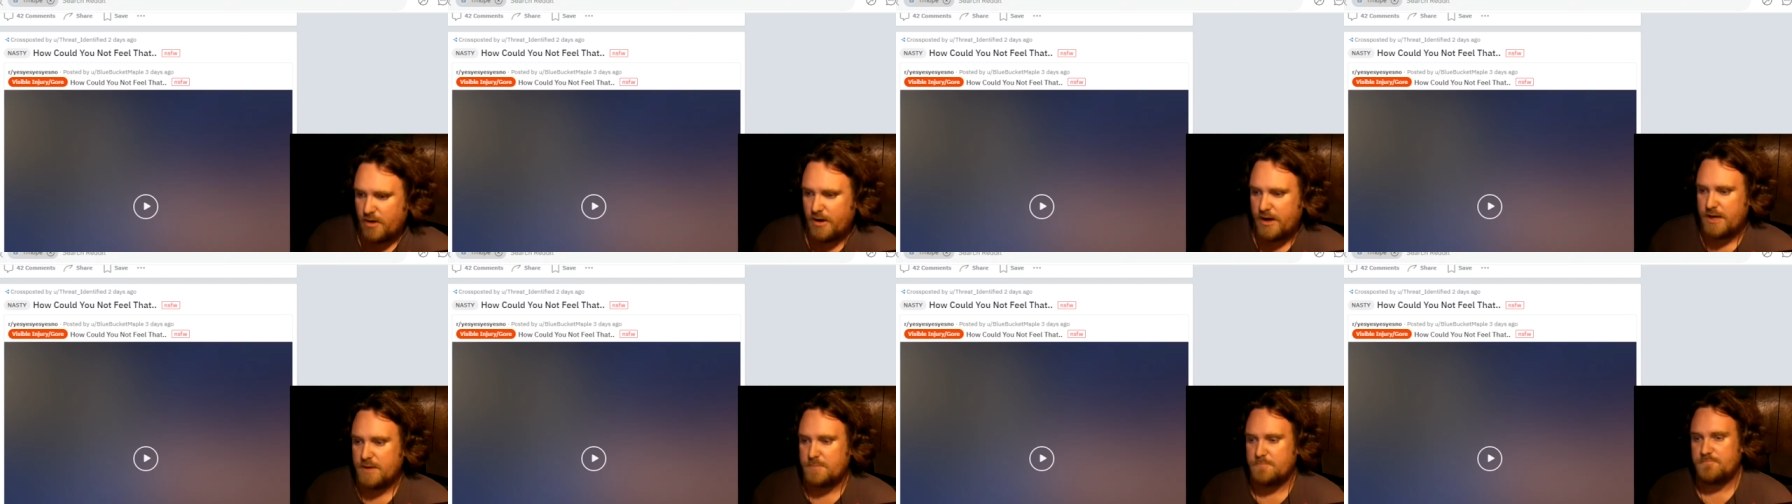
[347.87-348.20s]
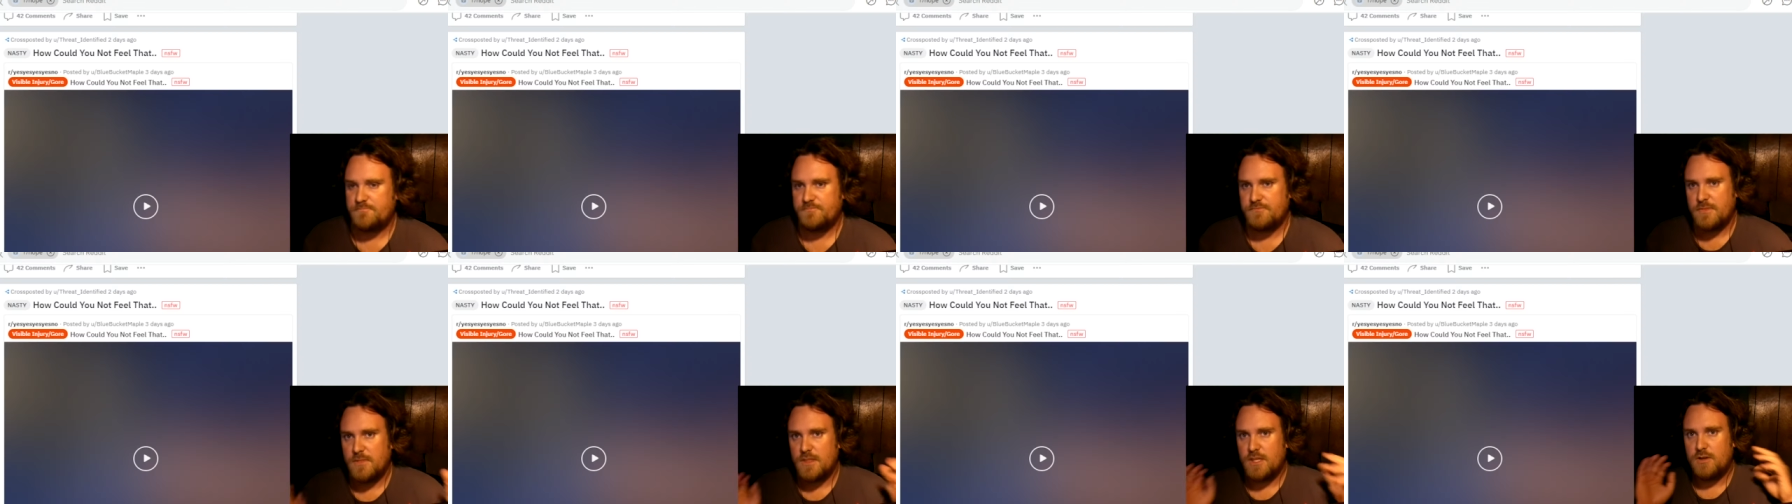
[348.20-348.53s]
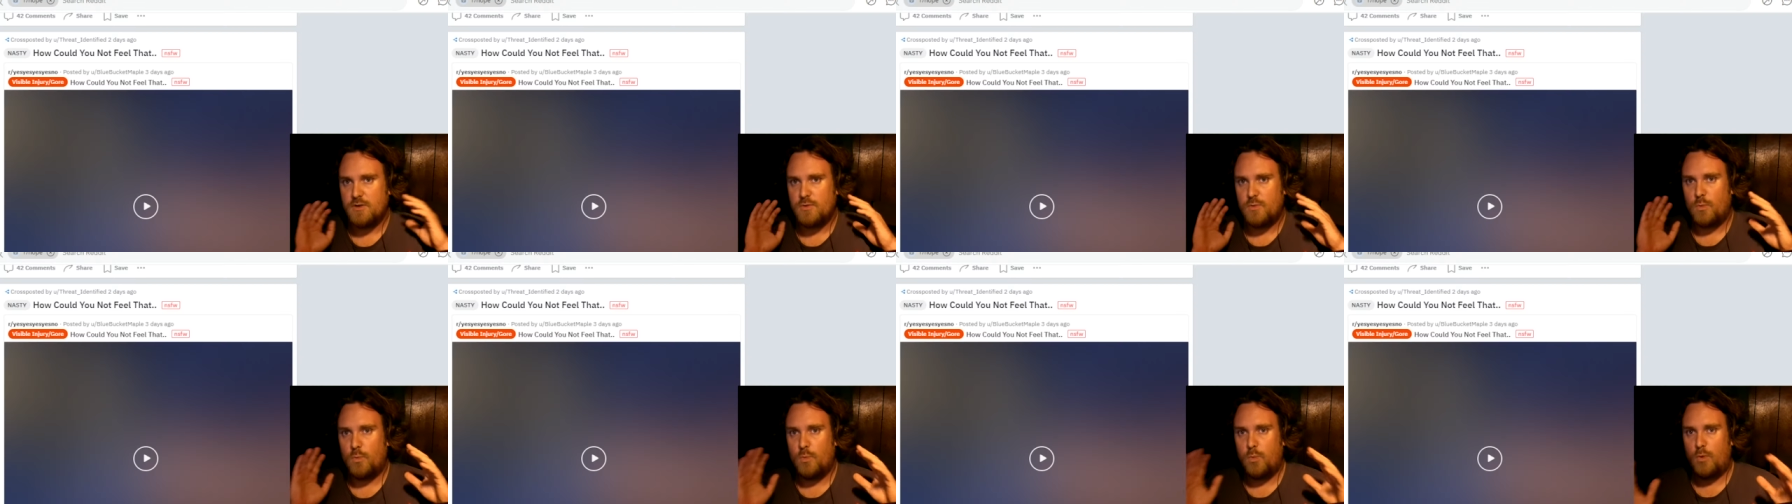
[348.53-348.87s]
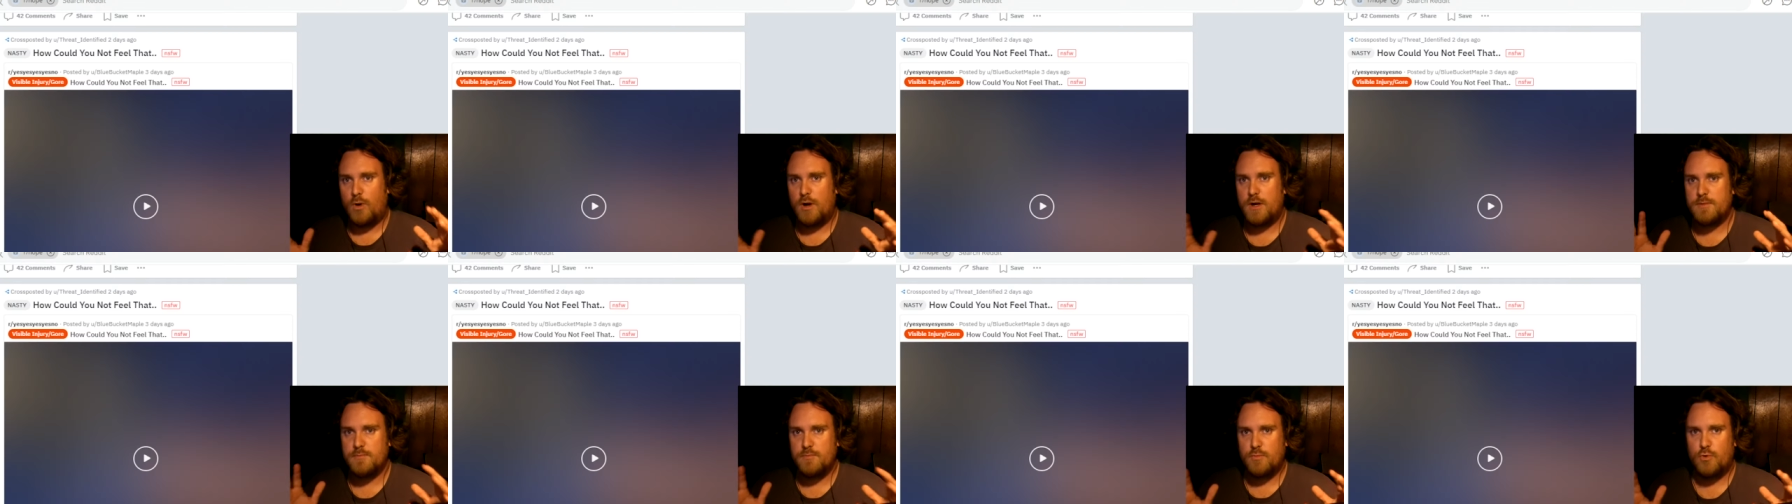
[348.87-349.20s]
All right,
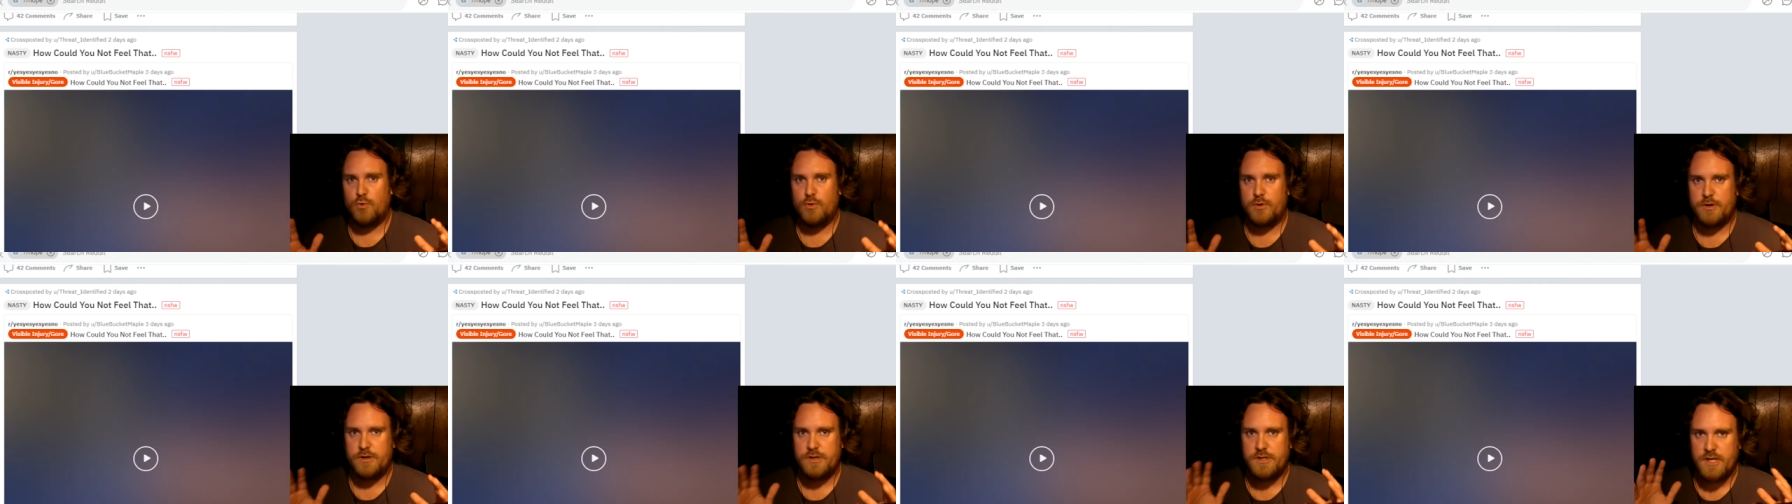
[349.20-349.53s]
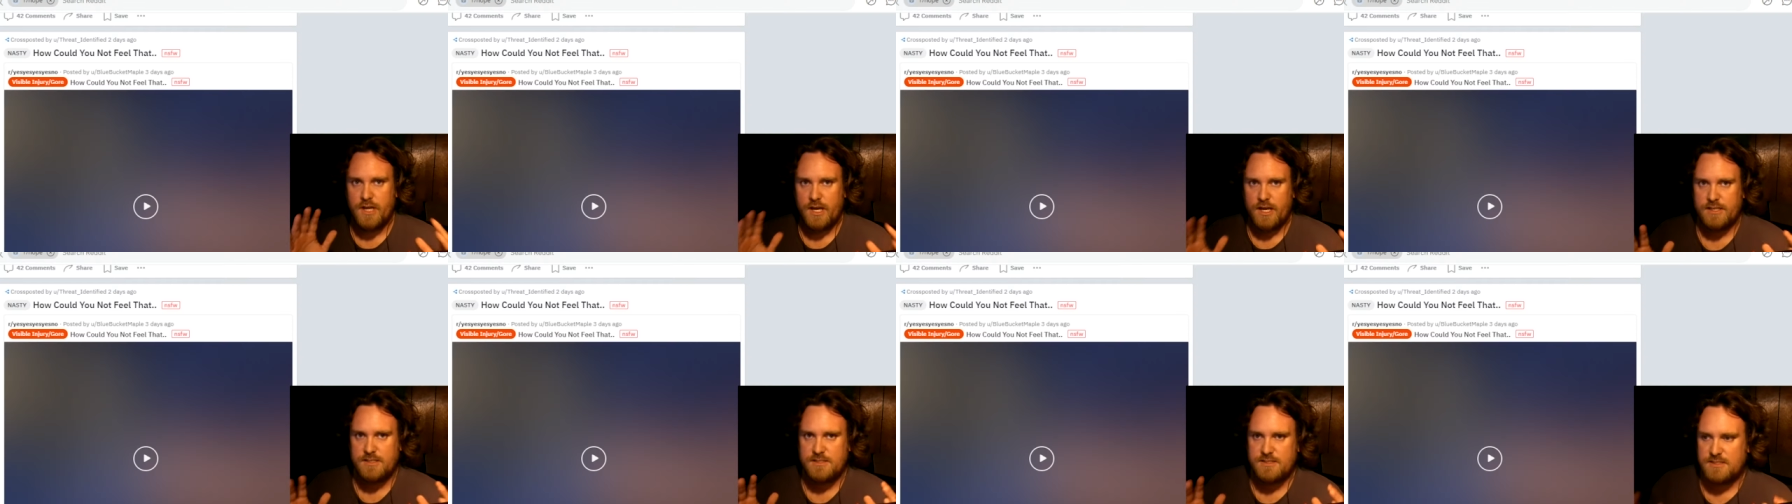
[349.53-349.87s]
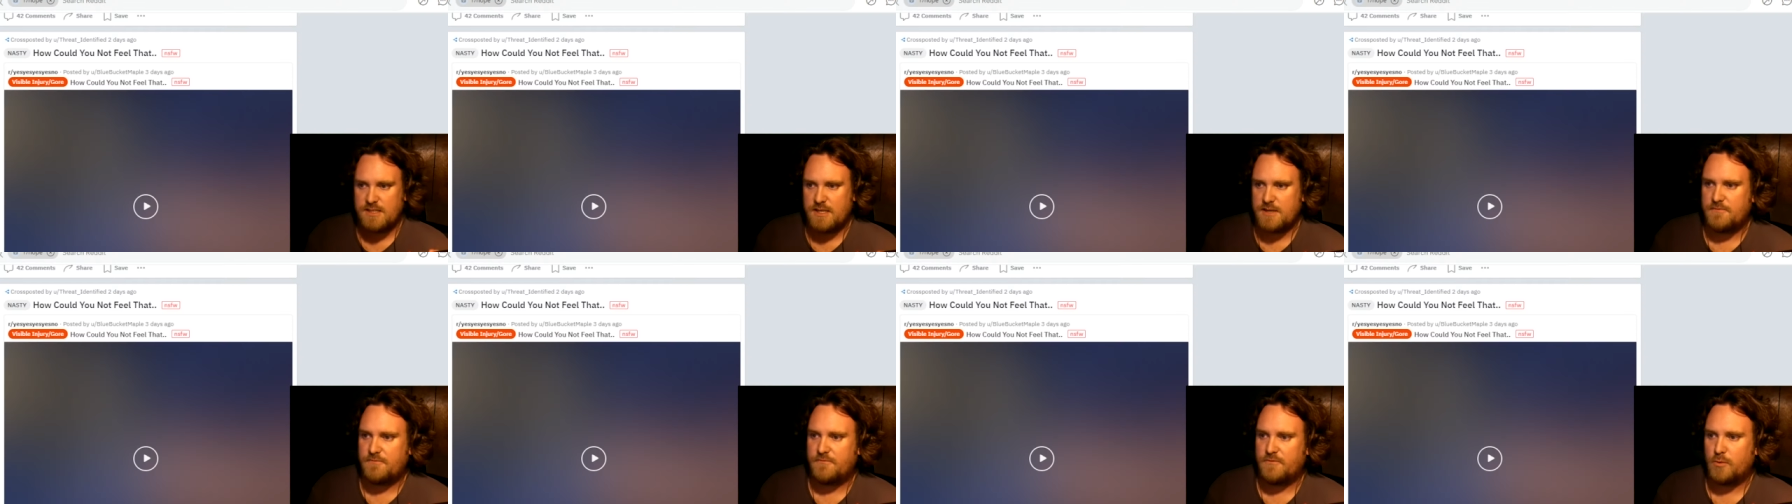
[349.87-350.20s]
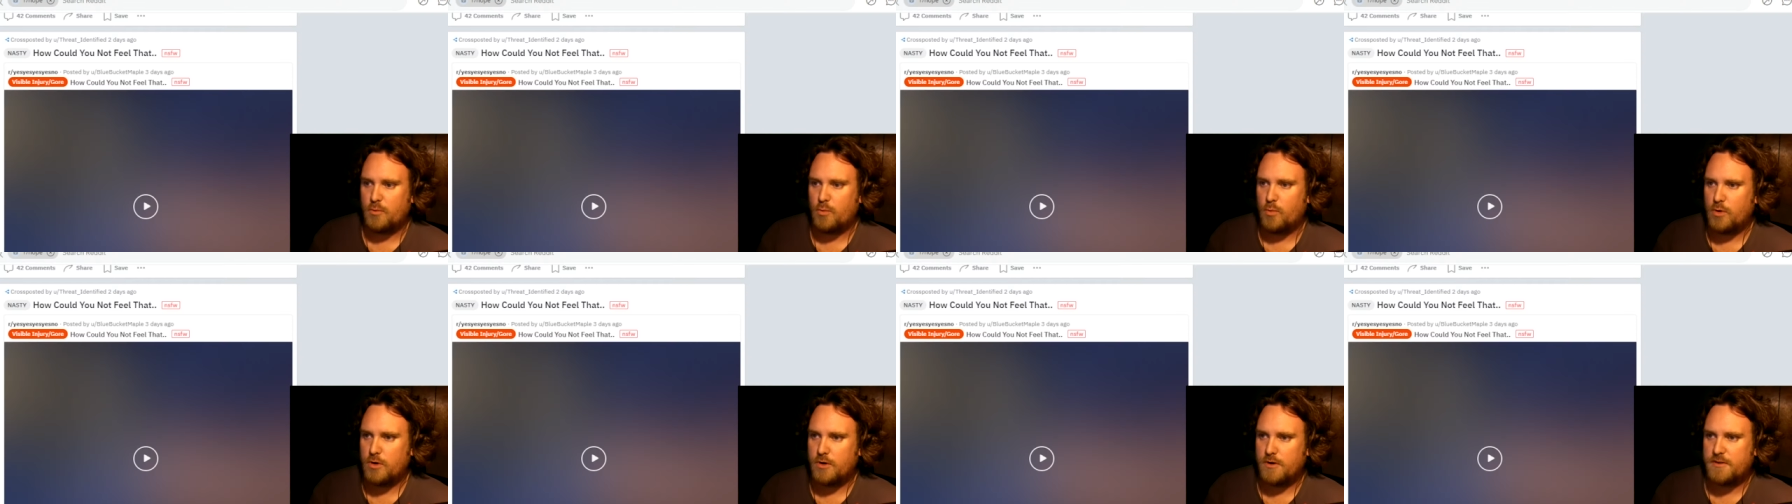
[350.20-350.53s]
one more not safe for
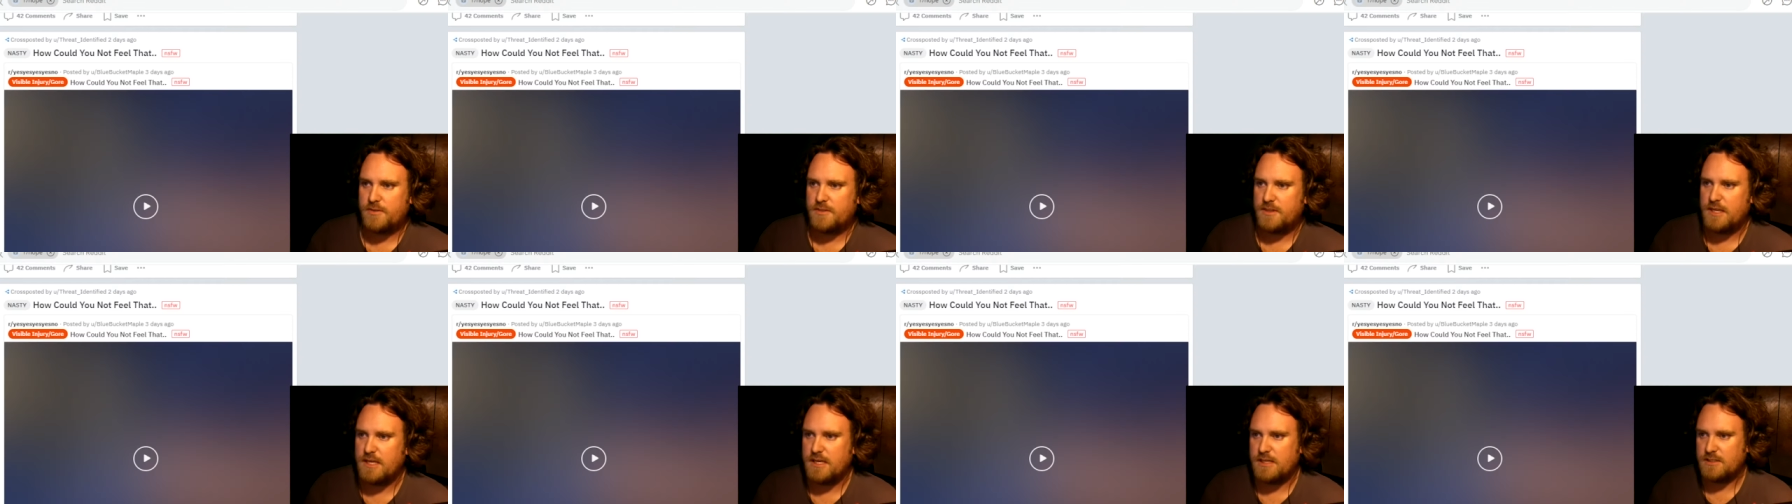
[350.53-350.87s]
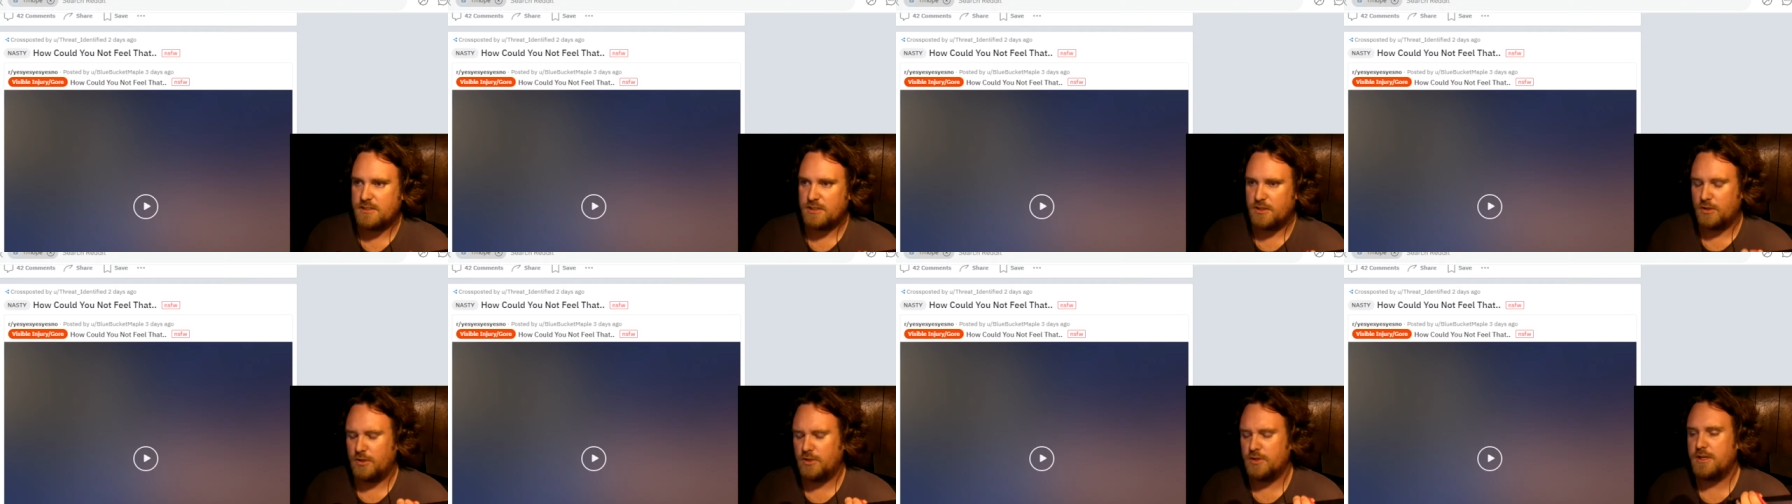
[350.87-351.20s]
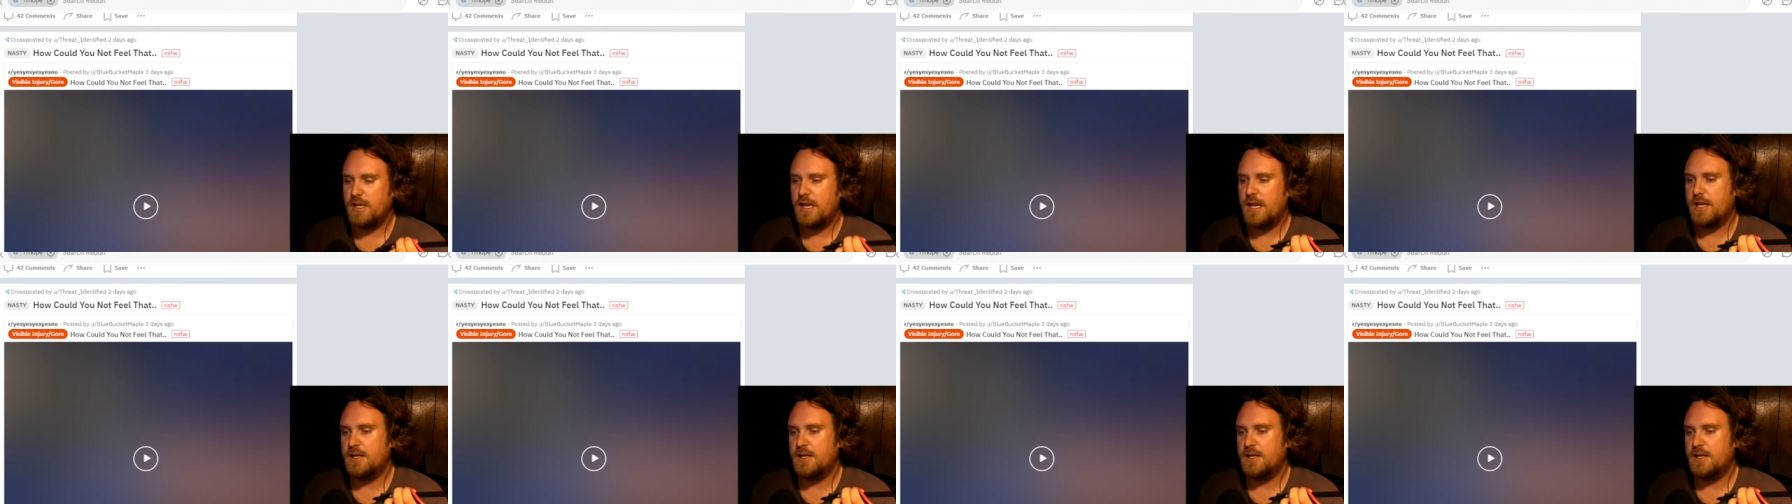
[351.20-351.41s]
work thing to look